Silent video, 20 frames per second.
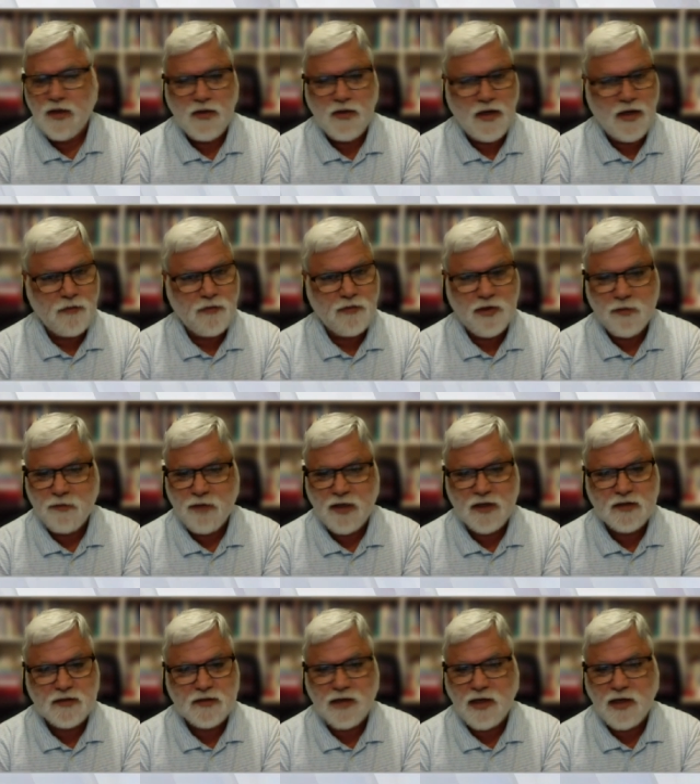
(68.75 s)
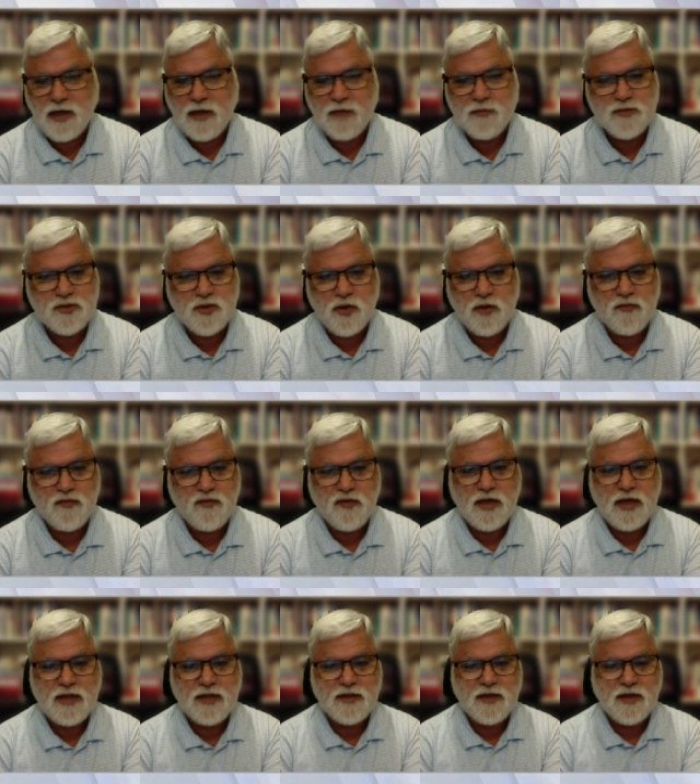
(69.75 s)
There have been better times. Don't
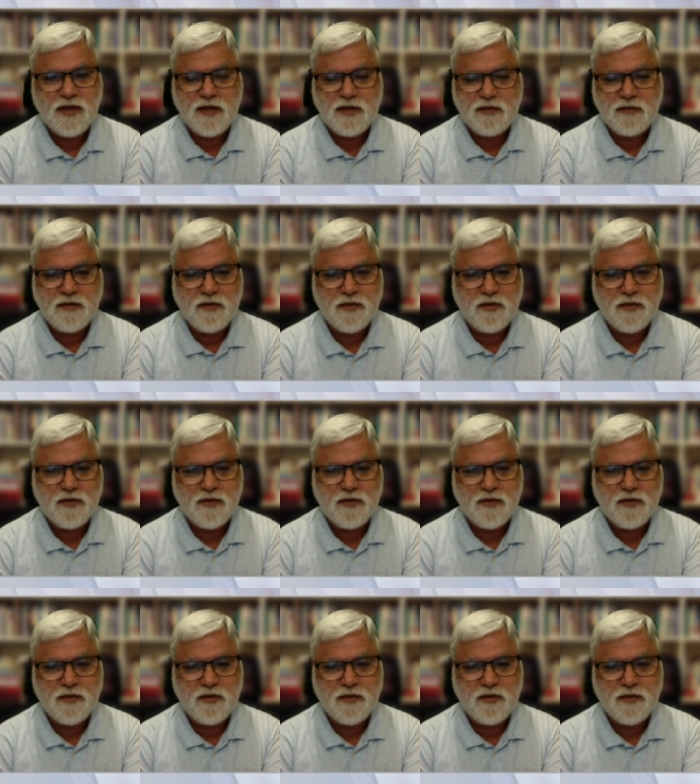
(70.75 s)
forget that